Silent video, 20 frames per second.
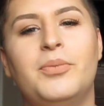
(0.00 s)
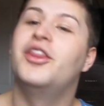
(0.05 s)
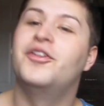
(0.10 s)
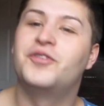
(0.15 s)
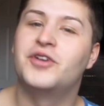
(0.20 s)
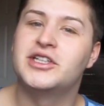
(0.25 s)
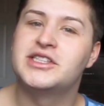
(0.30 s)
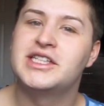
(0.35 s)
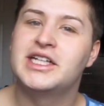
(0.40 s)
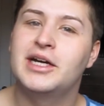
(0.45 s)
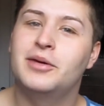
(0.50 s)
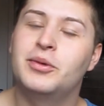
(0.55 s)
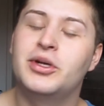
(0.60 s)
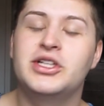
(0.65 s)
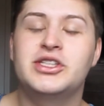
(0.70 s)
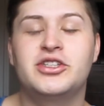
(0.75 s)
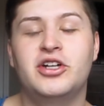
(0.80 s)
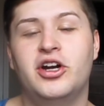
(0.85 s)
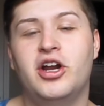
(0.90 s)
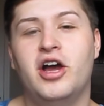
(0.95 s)
The first thing I'm going to
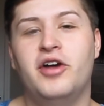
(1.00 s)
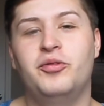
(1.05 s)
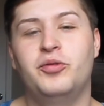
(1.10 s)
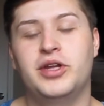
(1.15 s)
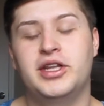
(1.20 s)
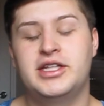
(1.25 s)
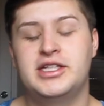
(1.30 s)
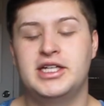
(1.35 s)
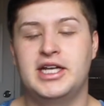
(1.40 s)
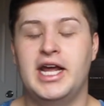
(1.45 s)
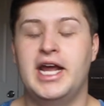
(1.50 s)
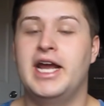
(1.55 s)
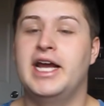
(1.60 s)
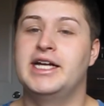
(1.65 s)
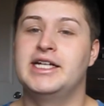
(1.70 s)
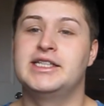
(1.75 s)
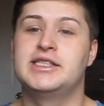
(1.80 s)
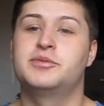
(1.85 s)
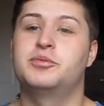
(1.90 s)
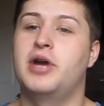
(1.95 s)
start off with today
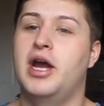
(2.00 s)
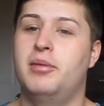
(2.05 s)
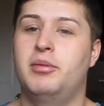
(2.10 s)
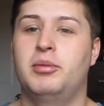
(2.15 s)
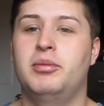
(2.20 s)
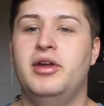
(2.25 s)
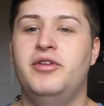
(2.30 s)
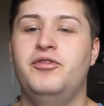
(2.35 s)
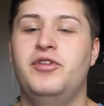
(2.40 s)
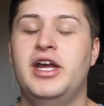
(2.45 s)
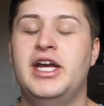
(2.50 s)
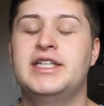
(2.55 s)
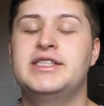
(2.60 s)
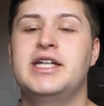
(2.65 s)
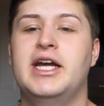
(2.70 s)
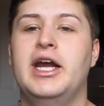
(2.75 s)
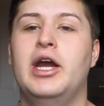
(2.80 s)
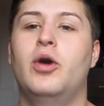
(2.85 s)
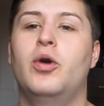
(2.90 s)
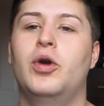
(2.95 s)
is priming my face.
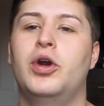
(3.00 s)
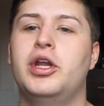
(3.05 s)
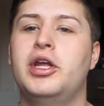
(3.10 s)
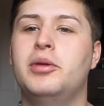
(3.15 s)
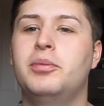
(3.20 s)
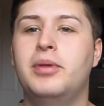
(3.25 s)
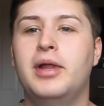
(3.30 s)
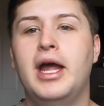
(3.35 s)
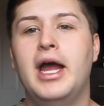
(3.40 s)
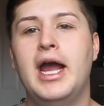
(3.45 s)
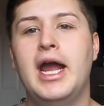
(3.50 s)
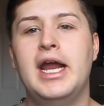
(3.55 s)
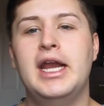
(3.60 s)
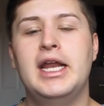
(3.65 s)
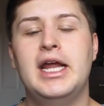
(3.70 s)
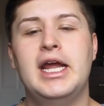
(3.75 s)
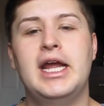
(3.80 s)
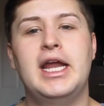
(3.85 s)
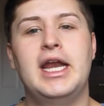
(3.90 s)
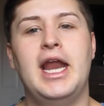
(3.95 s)
I already applied
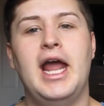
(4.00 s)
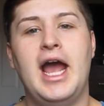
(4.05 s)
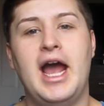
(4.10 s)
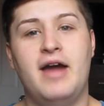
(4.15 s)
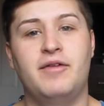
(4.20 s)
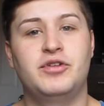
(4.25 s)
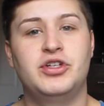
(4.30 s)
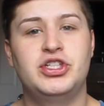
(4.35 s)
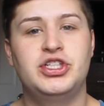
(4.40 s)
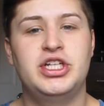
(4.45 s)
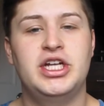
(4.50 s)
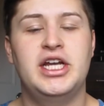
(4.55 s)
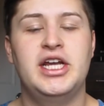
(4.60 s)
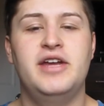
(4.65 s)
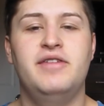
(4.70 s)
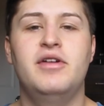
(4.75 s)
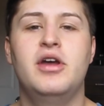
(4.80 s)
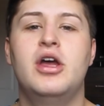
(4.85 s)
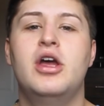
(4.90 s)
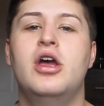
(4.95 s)
an
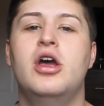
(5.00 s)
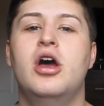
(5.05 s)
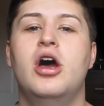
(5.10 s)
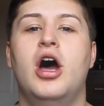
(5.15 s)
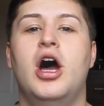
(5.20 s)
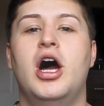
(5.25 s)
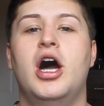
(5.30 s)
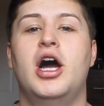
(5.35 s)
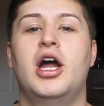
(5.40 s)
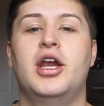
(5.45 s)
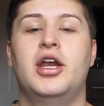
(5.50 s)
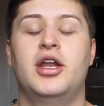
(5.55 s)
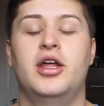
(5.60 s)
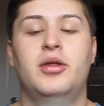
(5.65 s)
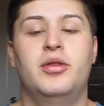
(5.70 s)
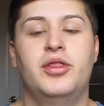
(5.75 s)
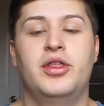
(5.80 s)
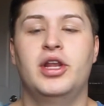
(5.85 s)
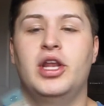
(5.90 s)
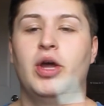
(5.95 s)
aftershave on
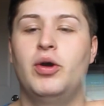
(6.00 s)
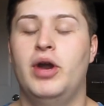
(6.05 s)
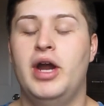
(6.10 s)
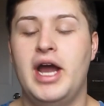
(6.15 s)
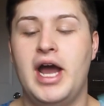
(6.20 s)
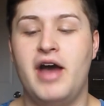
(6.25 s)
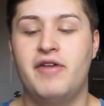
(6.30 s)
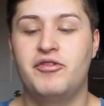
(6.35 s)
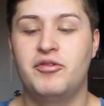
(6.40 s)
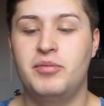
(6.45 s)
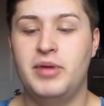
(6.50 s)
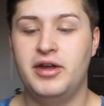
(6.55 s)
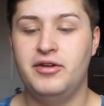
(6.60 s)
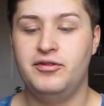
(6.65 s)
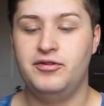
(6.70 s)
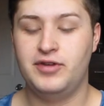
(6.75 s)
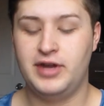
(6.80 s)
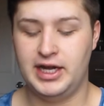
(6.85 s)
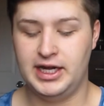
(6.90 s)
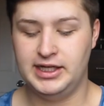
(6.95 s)
the lower half of my
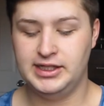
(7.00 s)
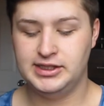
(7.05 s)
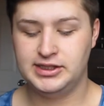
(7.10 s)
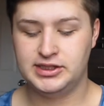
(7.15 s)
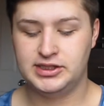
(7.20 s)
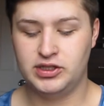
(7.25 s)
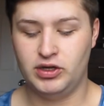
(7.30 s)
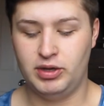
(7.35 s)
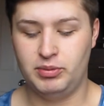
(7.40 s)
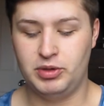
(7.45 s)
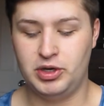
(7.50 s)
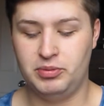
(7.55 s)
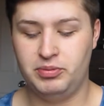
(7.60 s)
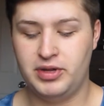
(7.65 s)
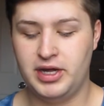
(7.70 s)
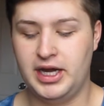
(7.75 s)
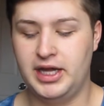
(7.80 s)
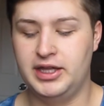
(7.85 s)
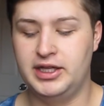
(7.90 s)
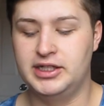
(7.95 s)
face, so I'm going to
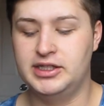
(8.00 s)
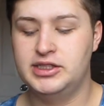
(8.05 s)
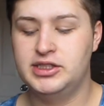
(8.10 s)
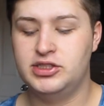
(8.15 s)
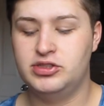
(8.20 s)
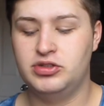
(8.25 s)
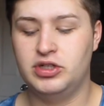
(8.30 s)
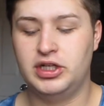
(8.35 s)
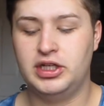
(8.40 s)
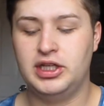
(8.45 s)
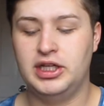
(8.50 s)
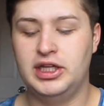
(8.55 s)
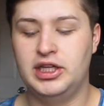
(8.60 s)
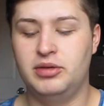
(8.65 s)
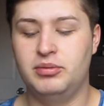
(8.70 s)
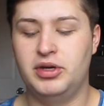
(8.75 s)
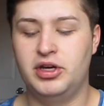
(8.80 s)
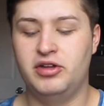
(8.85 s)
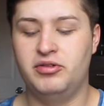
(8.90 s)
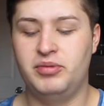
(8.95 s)
apply this strictly in the
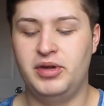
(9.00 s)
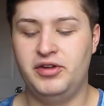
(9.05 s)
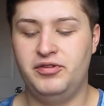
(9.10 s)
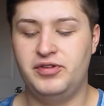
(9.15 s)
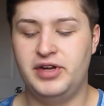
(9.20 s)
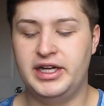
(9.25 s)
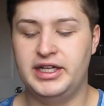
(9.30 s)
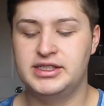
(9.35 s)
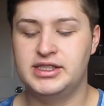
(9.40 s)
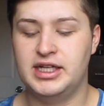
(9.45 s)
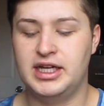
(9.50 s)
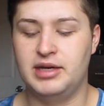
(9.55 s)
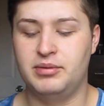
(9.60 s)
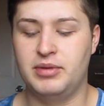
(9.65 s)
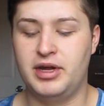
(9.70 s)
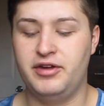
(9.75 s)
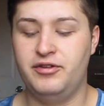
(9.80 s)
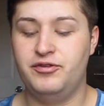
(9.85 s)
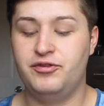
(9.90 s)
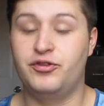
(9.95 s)
middle of my face and
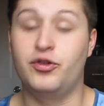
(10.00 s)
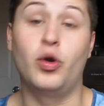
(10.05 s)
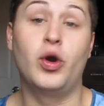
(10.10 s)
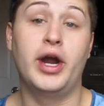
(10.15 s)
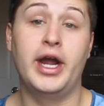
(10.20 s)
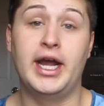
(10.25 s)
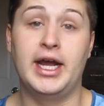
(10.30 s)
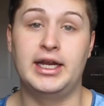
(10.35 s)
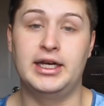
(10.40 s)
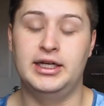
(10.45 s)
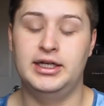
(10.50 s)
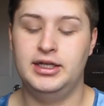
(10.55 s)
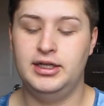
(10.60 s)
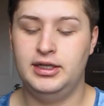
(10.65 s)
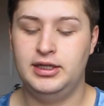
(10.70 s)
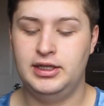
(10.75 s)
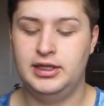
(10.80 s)
my forehead.